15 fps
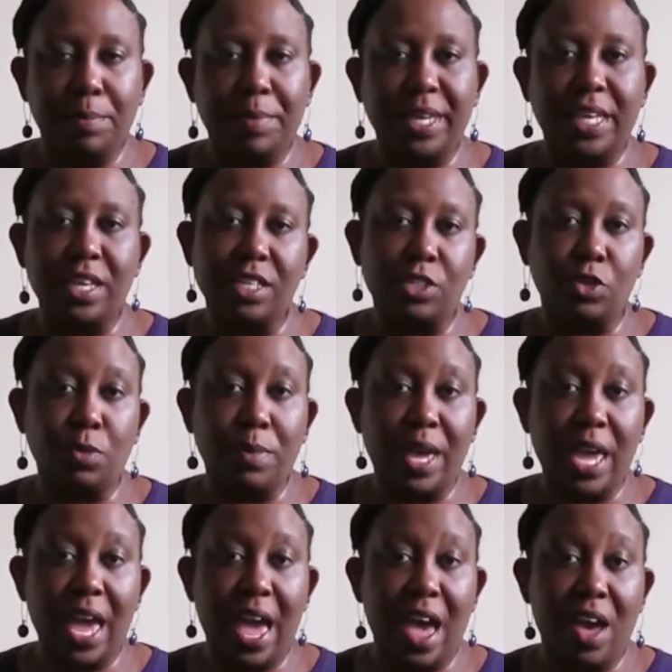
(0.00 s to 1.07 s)
Because you
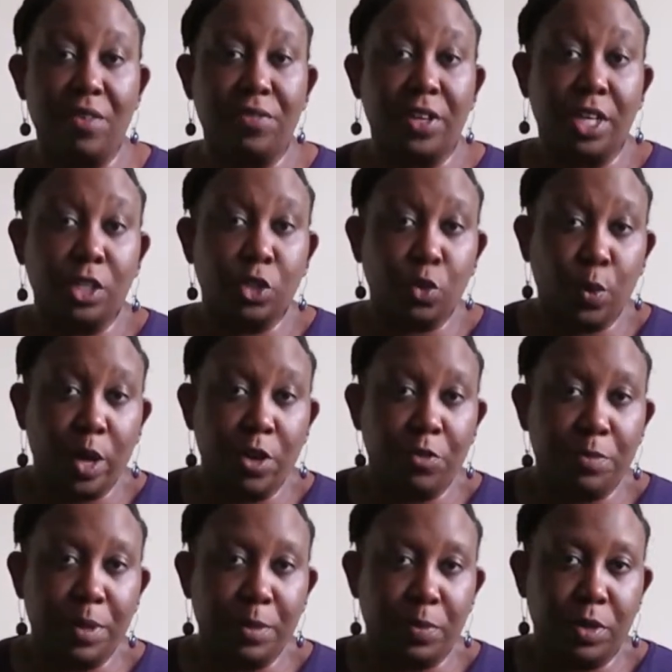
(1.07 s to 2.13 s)
may have
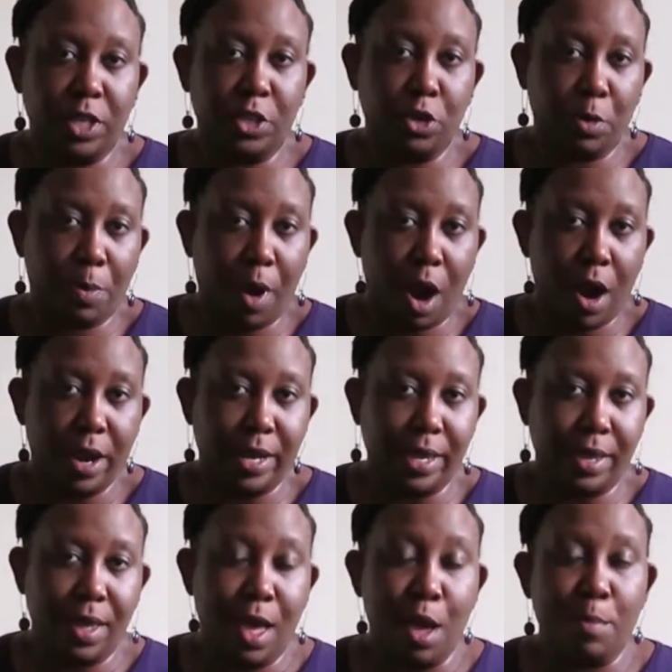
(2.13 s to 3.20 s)
12 people in your
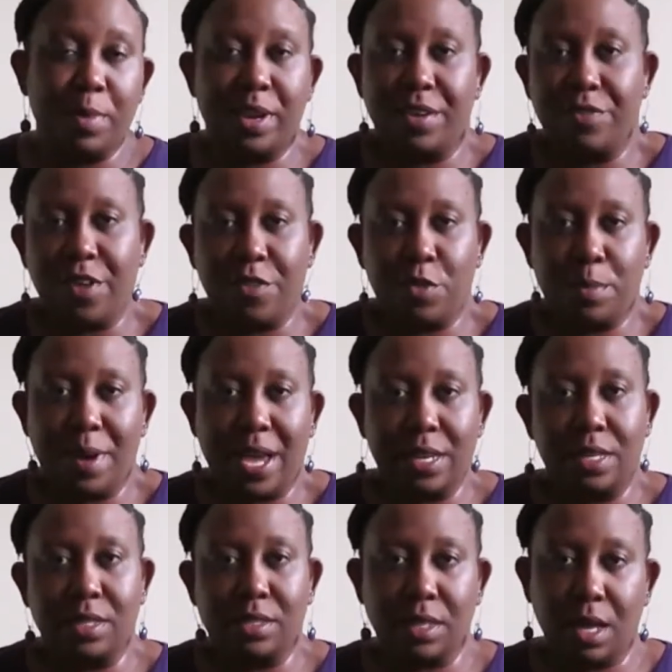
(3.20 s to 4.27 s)
party, but if
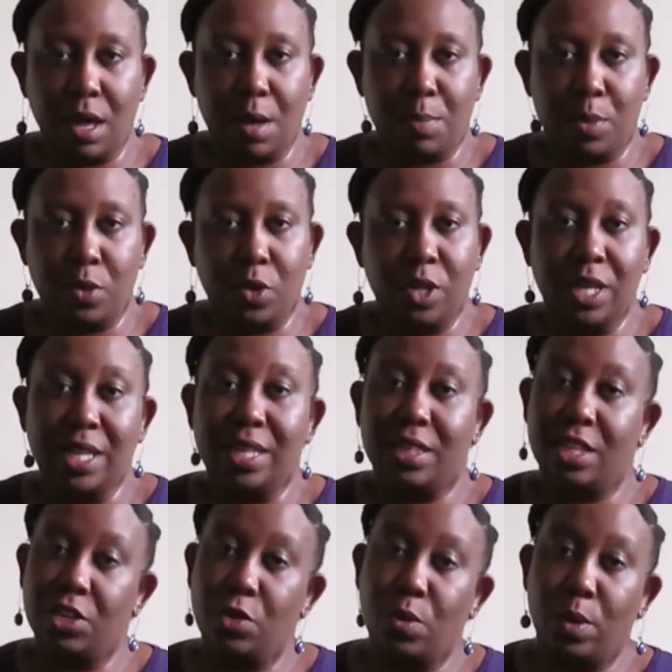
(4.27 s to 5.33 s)
everybody is a couple,
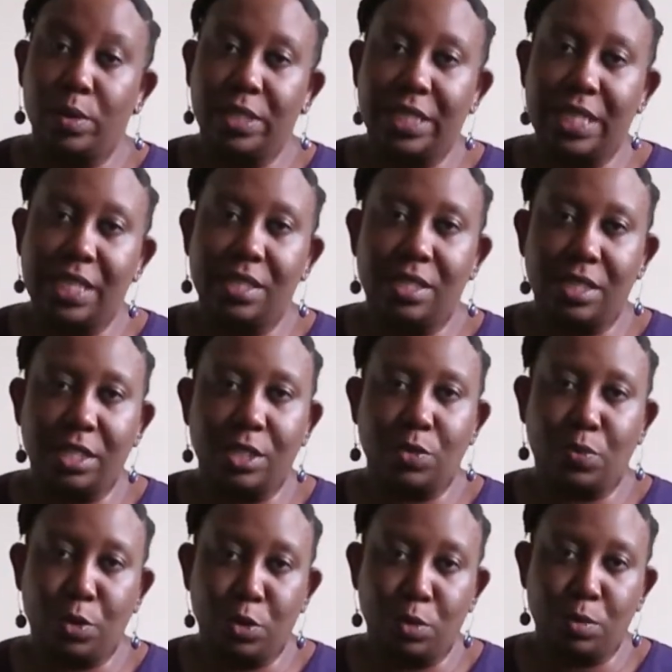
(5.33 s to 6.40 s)
then you only need
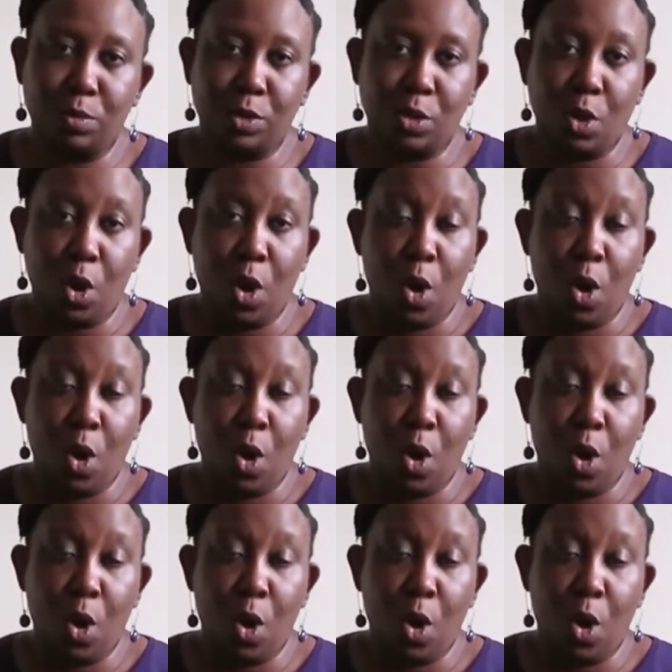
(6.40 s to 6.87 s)
6 rooms.